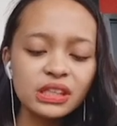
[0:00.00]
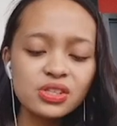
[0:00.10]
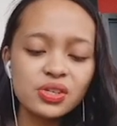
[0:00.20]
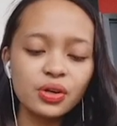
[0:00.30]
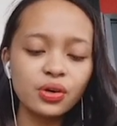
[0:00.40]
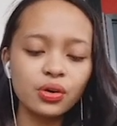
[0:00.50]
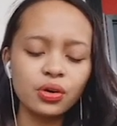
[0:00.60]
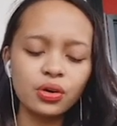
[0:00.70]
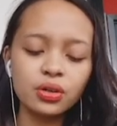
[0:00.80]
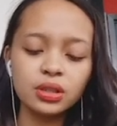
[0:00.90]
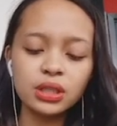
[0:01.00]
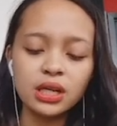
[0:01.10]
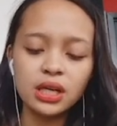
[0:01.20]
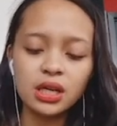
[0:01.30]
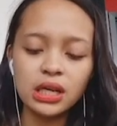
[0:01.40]
So,
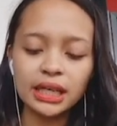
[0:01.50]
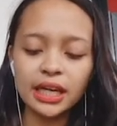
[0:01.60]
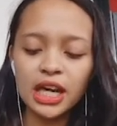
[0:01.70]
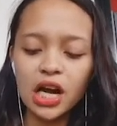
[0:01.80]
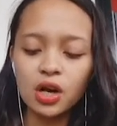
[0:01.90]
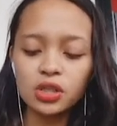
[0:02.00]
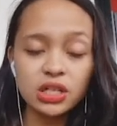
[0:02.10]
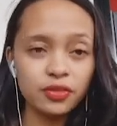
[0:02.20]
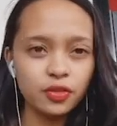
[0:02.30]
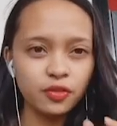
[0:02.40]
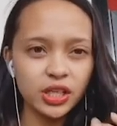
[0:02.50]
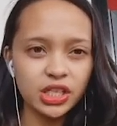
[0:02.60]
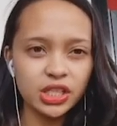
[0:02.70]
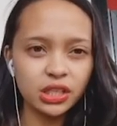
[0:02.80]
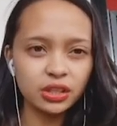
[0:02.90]
kaya ako
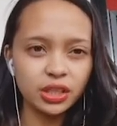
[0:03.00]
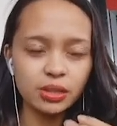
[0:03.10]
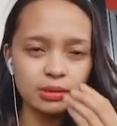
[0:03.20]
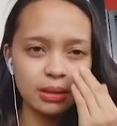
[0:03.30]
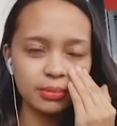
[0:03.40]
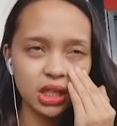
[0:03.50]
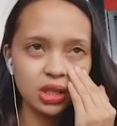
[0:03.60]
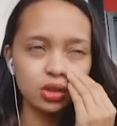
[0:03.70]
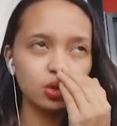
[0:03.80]
nag-facial cream na may